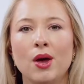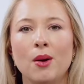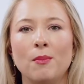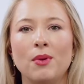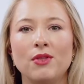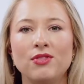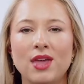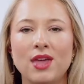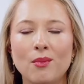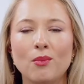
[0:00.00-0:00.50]

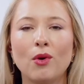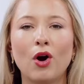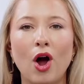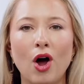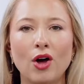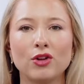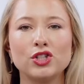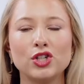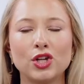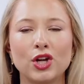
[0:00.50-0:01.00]
But then we're
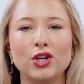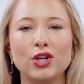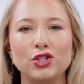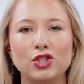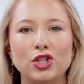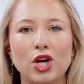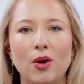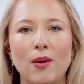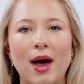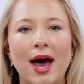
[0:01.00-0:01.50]
also gonna
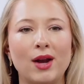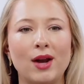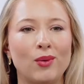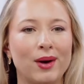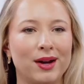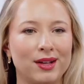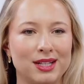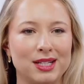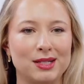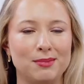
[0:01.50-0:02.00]
show how to
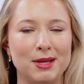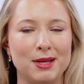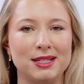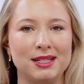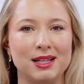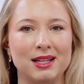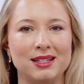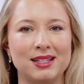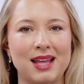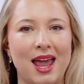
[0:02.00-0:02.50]
wear these pieces.